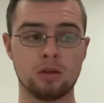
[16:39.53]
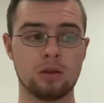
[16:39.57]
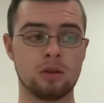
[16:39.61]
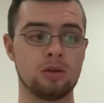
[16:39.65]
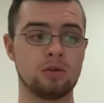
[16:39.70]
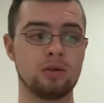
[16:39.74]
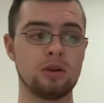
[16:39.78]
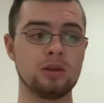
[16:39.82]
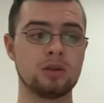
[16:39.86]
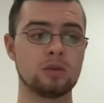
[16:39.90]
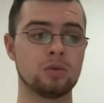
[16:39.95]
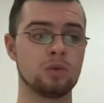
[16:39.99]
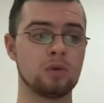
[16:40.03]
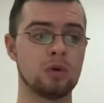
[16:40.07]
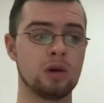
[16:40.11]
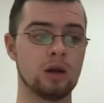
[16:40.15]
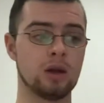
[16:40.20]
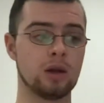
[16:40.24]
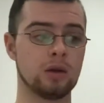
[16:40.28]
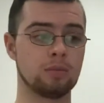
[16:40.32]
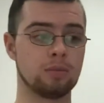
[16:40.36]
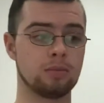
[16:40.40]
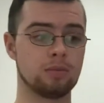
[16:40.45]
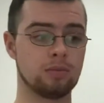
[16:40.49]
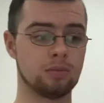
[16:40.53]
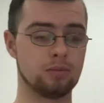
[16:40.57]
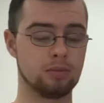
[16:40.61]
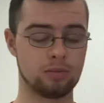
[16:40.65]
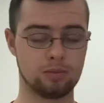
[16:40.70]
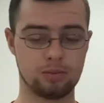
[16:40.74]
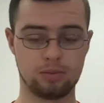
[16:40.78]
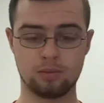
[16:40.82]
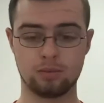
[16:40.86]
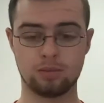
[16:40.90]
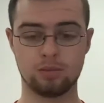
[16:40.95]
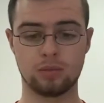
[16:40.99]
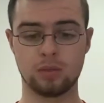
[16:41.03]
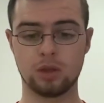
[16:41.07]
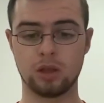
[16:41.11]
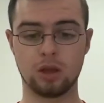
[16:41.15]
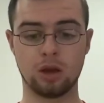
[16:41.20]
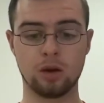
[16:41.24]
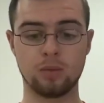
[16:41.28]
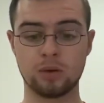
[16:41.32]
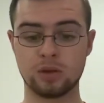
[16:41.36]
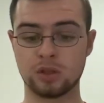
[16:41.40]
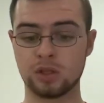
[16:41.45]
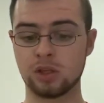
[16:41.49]
the reason why the
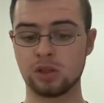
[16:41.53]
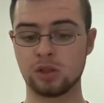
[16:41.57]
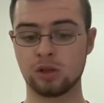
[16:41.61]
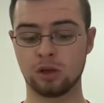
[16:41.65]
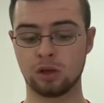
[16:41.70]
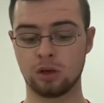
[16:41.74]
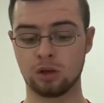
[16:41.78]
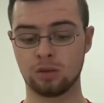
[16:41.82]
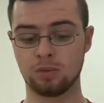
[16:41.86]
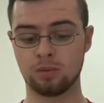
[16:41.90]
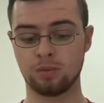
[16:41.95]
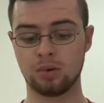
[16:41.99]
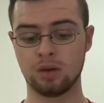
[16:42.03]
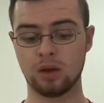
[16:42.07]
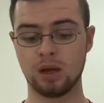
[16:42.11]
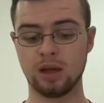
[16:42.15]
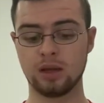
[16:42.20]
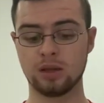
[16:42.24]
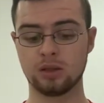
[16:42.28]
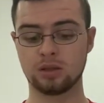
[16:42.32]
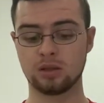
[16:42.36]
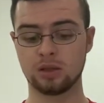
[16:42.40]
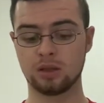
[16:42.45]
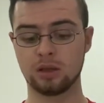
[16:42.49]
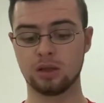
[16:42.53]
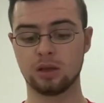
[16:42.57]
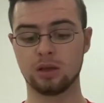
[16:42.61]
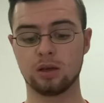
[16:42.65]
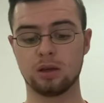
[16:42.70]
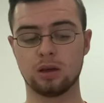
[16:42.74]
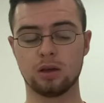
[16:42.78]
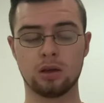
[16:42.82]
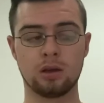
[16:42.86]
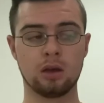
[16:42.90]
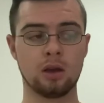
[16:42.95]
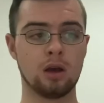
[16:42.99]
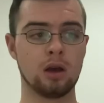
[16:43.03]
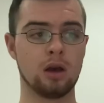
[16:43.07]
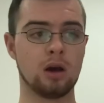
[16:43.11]
opposition plays the